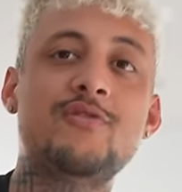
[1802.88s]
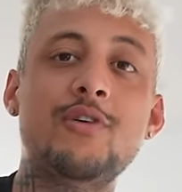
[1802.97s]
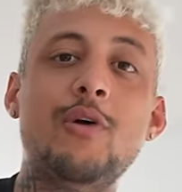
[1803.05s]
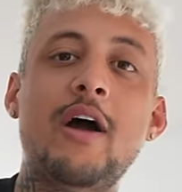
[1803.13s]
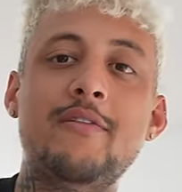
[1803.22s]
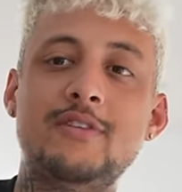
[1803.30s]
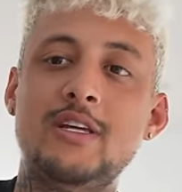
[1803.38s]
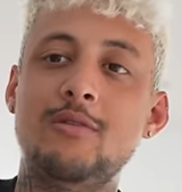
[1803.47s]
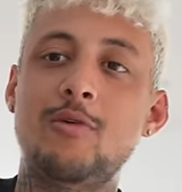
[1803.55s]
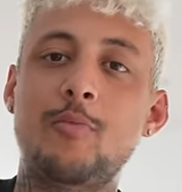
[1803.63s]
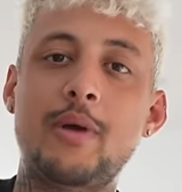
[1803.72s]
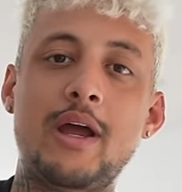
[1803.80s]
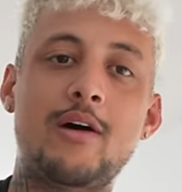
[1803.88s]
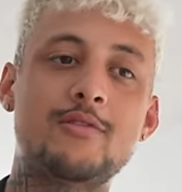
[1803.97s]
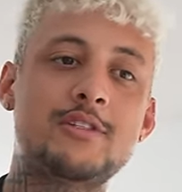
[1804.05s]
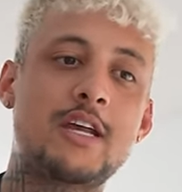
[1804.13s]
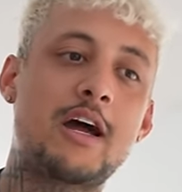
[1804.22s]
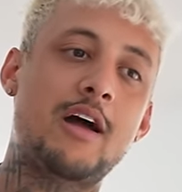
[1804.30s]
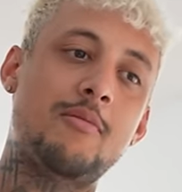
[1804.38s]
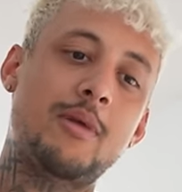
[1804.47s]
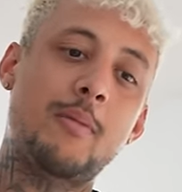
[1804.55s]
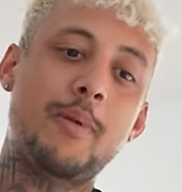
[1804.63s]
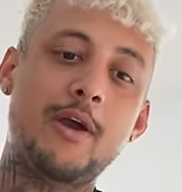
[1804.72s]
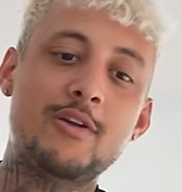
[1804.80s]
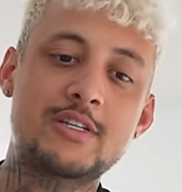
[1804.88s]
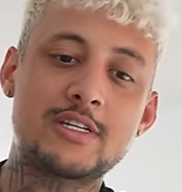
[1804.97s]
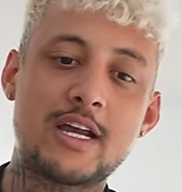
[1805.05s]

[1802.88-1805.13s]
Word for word: few FTMO payouts at my parents'